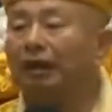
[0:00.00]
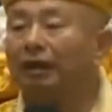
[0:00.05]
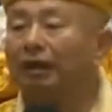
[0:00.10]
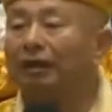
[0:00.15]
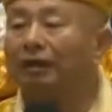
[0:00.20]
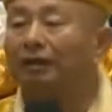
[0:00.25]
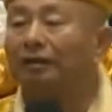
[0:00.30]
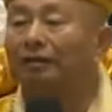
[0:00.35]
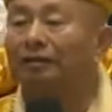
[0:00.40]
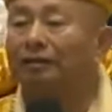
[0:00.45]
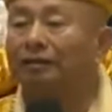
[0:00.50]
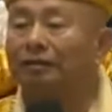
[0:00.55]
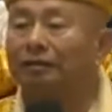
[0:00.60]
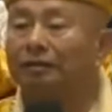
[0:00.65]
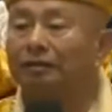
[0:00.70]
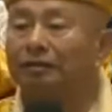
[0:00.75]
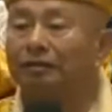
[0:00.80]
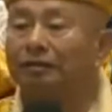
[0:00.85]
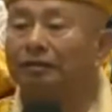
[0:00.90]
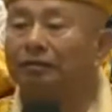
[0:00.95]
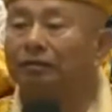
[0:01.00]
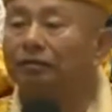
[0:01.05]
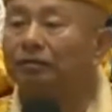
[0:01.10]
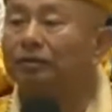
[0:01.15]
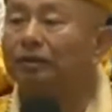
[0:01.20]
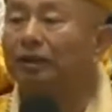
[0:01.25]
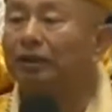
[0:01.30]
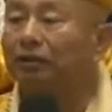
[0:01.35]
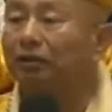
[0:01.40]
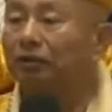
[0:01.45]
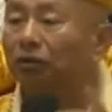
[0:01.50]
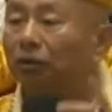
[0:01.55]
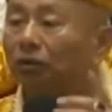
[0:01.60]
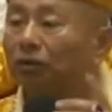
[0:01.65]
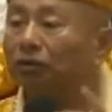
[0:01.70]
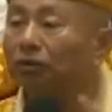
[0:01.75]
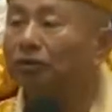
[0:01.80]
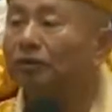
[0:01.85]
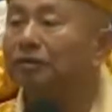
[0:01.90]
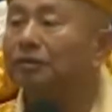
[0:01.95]
And the
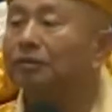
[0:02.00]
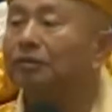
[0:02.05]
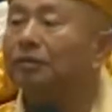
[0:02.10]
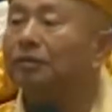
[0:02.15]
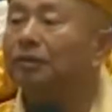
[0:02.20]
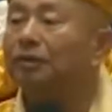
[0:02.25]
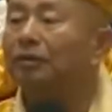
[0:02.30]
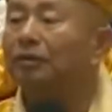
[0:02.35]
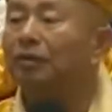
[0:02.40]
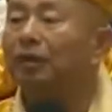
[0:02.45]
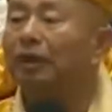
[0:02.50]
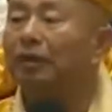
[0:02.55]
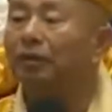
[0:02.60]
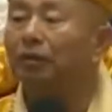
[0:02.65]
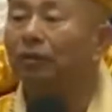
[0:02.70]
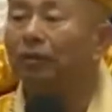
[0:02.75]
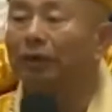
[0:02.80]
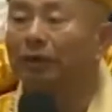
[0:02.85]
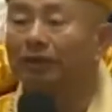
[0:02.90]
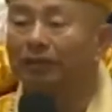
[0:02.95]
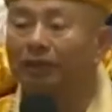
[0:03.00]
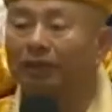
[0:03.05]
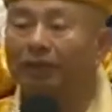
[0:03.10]
sister-in-law of Jiu-san